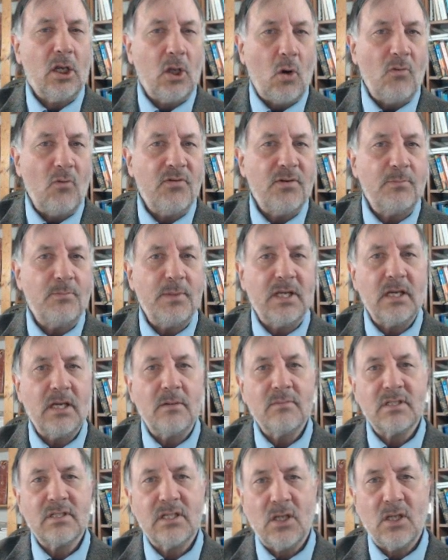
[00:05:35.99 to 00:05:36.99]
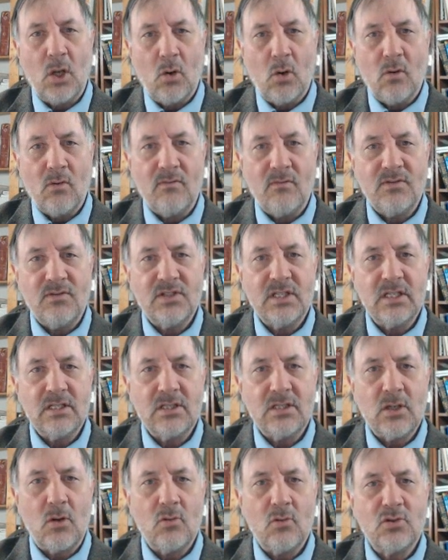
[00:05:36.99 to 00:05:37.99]
Loaf becomes loaves.
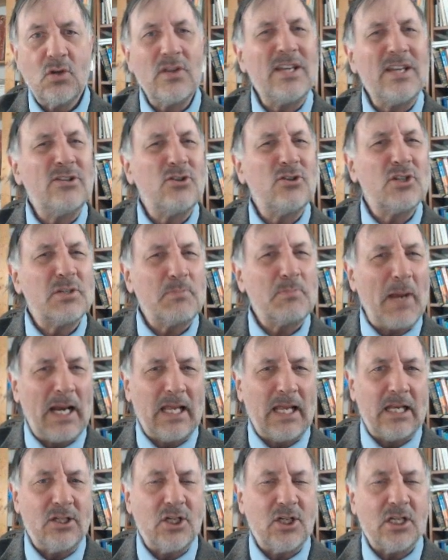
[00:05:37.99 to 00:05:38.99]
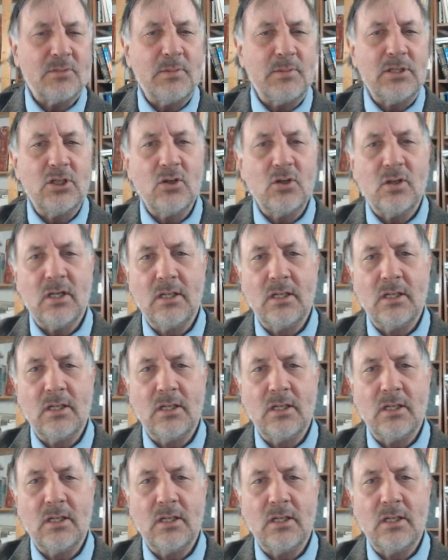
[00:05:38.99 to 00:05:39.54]
And so, so these are spelling adjustments.